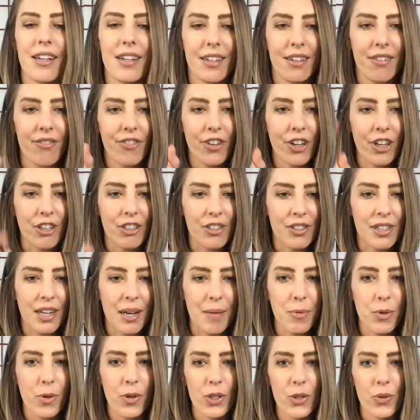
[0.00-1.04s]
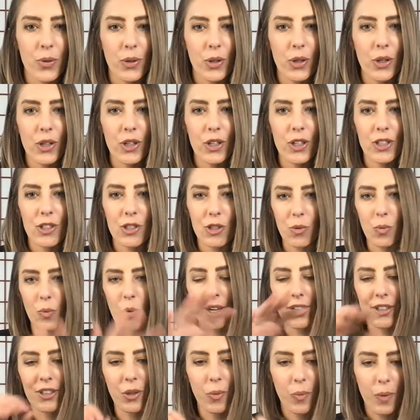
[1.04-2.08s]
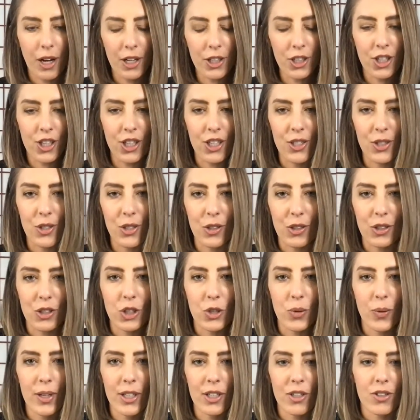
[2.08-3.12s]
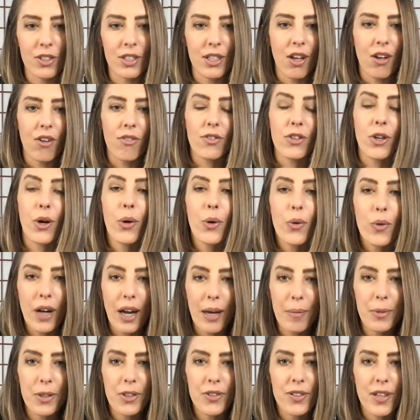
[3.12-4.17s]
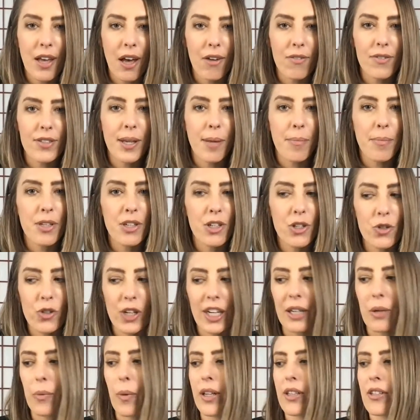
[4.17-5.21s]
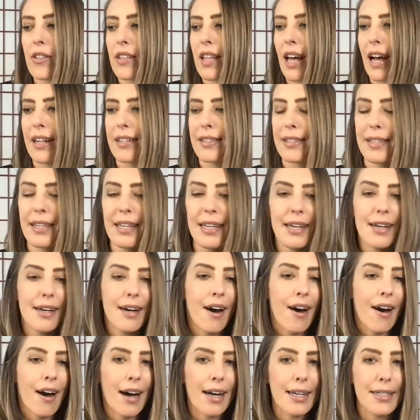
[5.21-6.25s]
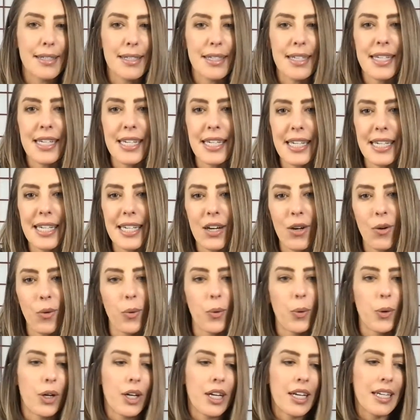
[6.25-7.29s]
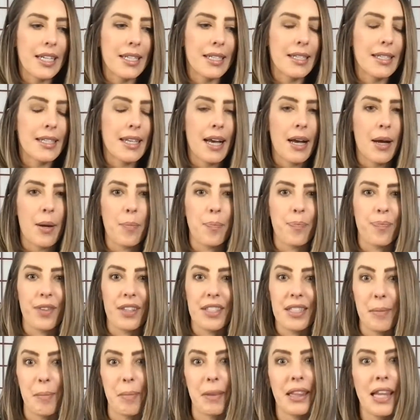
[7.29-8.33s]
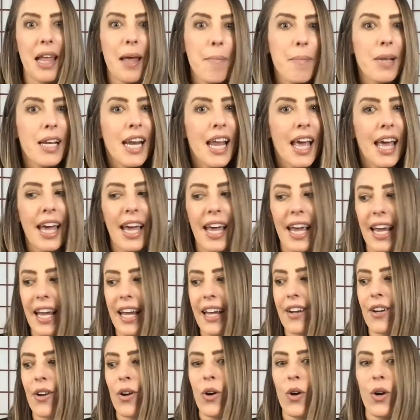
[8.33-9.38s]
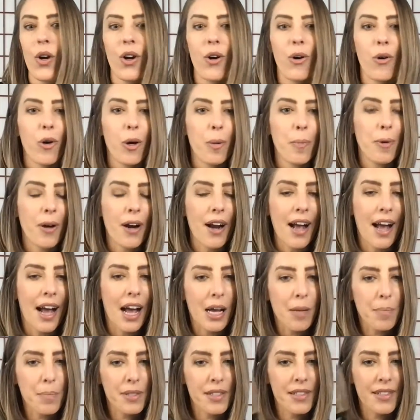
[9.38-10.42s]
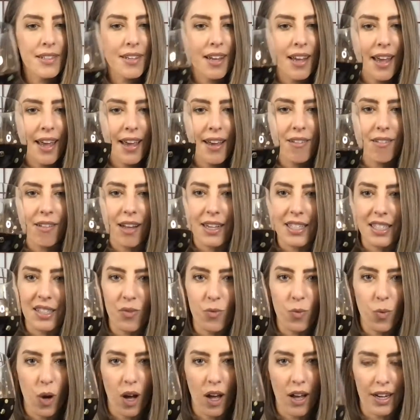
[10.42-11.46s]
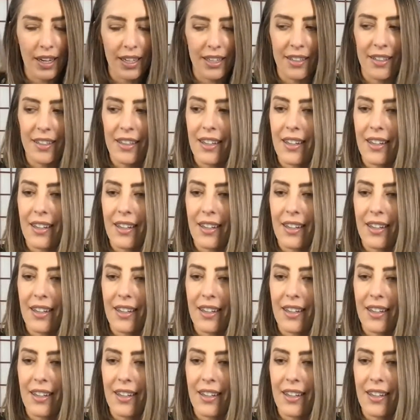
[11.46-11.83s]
first, I'm going to encourage you while you're watching this, you're enjoying yourself, go grab yourself something to drink, whether that's a hot tea or it's some lemonade or perhaps a glass of wine.